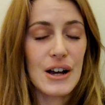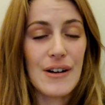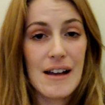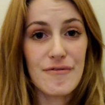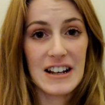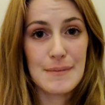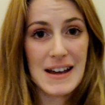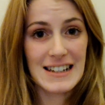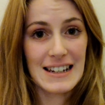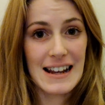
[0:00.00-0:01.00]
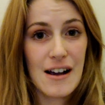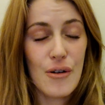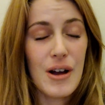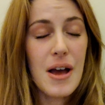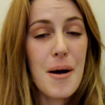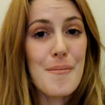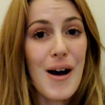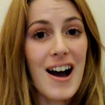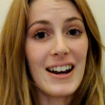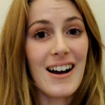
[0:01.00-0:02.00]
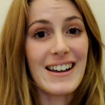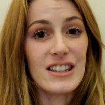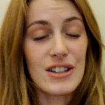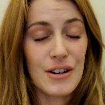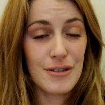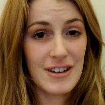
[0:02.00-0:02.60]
So I am feeling better now, but I